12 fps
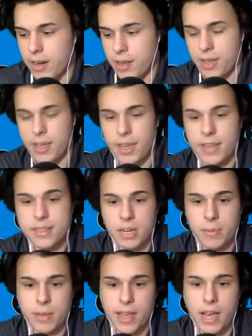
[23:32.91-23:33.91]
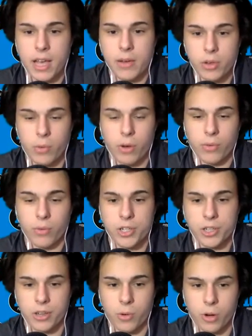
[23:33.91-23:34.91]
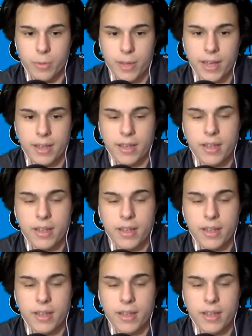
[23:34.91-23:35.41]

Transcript: and I think he's going to be a guy who you want rushing the quarterback.